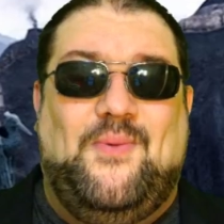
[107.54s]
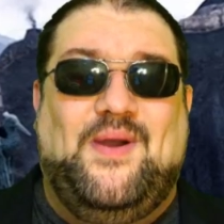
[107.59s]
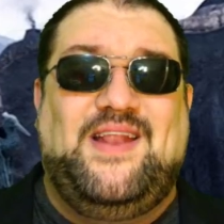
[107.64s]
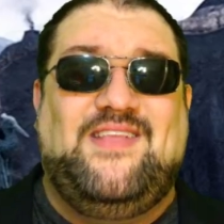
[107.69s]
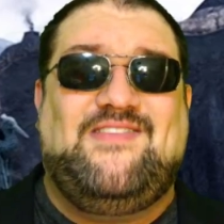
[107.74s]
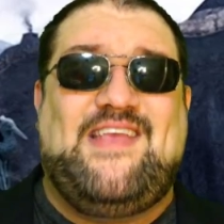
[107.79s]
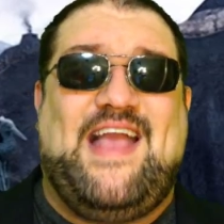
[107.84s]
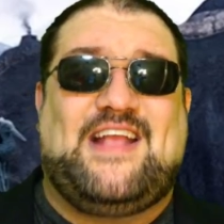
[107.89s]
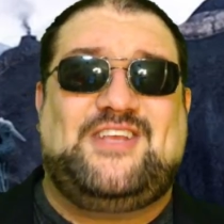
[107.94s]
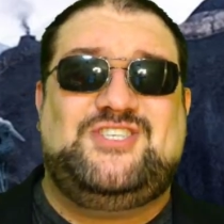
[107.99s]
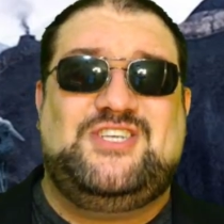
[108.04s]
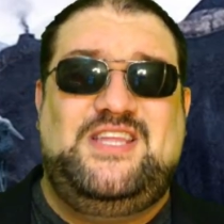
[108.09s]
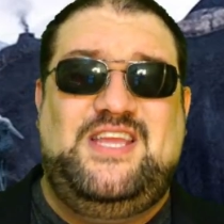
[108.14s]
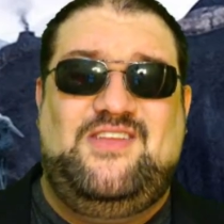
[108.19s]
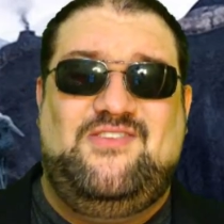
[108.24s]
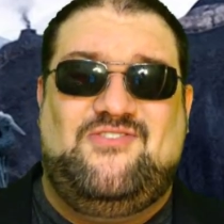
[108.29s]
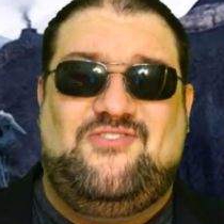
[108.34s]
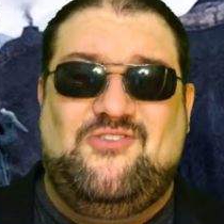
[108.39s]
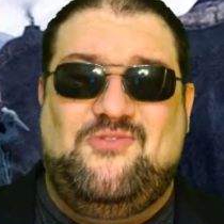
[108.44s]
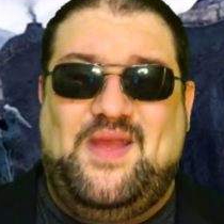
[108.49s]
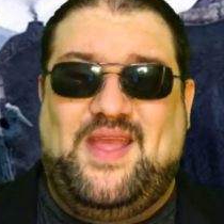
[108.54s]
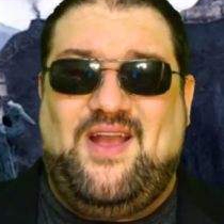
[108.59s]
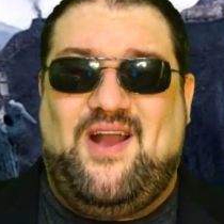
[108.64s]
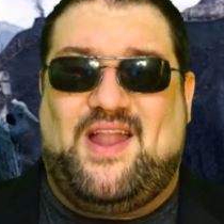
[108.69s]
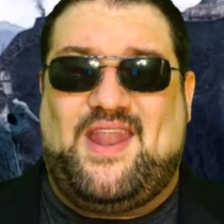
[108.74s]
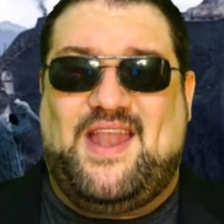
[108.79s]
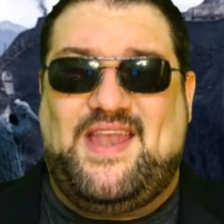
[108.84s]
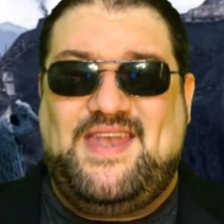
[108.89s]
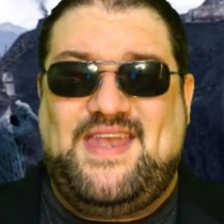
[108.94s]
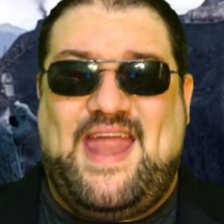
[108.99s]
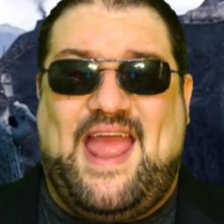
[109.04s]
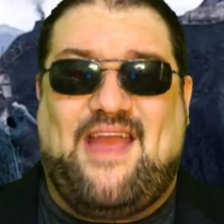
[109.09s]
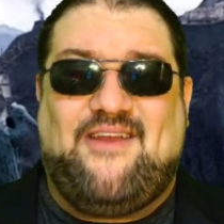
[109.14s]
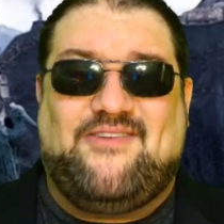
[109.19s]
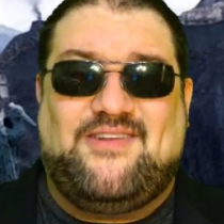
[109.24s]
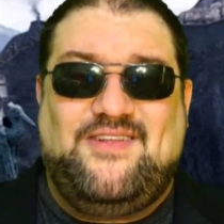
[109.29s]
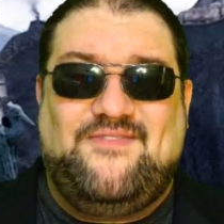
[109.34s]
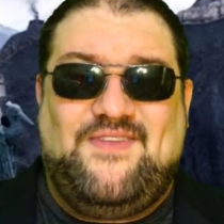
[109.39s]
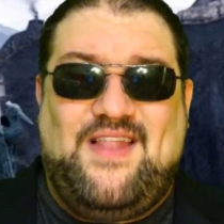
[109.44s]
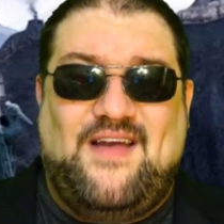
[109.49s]
What it's actually doing on a
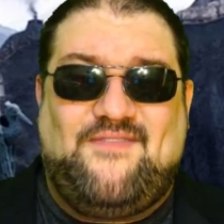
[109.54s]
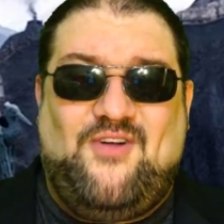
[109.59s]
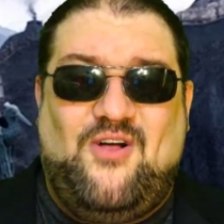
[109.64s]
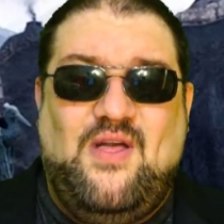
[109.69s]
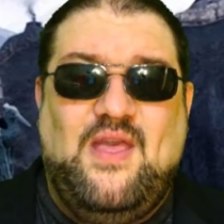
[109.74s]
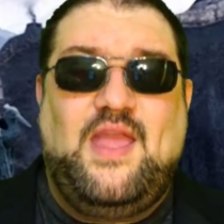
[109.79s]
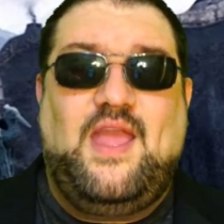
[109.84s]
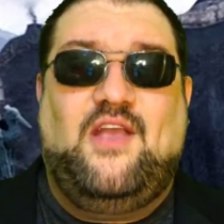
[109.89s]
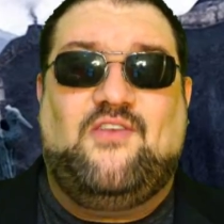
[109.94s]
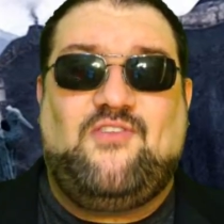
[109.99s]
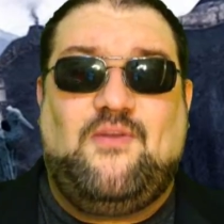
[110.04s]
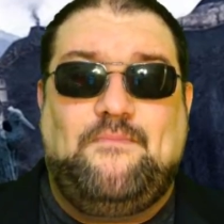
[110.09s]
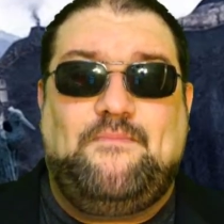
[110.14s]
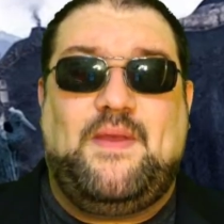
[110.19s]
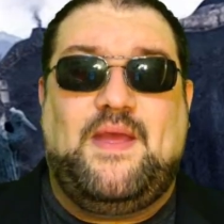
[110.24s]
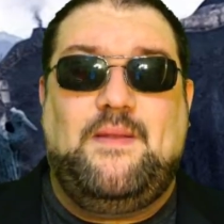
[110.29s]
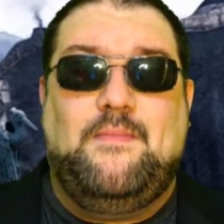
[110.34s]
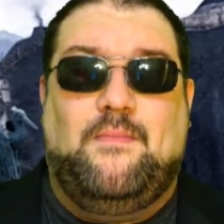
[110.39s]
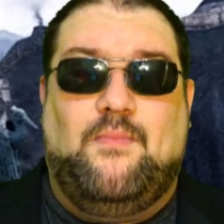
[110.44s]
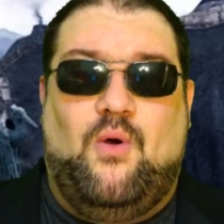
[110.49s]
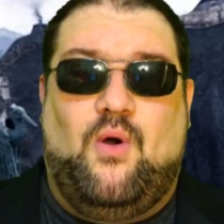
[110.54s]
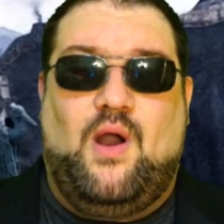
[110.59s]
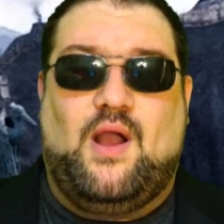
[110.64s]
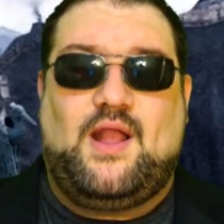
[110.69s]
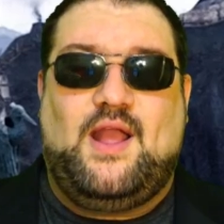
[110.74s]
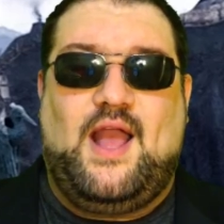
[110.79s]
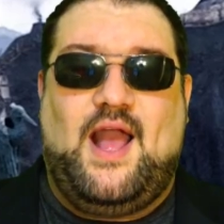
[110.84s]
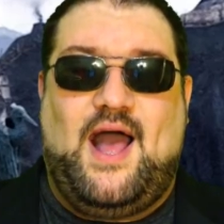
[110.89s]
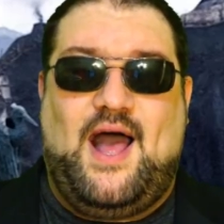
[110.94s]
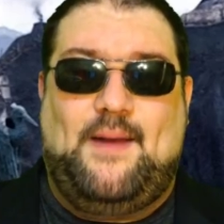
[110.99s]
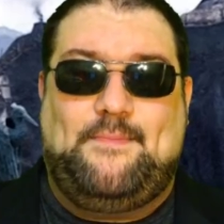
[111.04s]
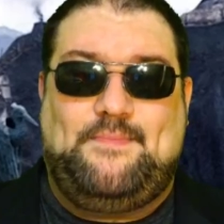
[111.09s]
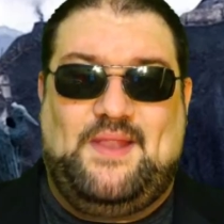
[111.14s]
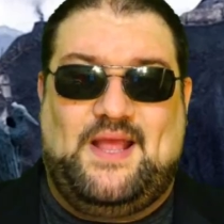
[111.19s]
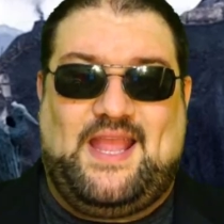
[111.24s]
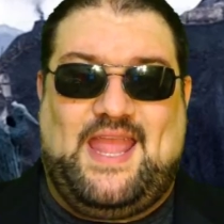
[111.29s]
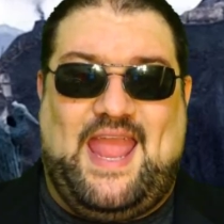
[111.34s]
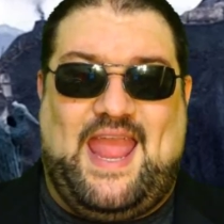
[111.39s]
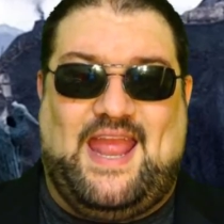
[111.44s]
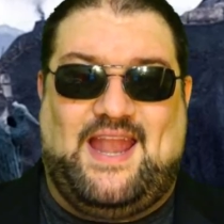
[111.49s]
narrative level is a bit more
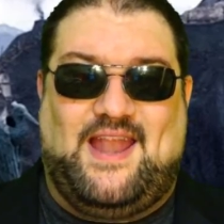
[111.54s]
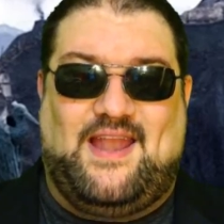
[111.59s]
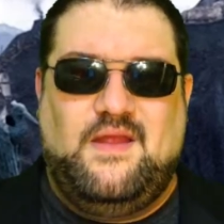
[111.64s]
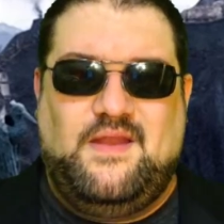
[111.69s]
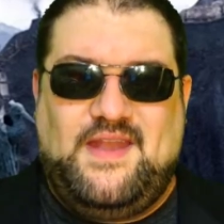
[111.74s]
complicated.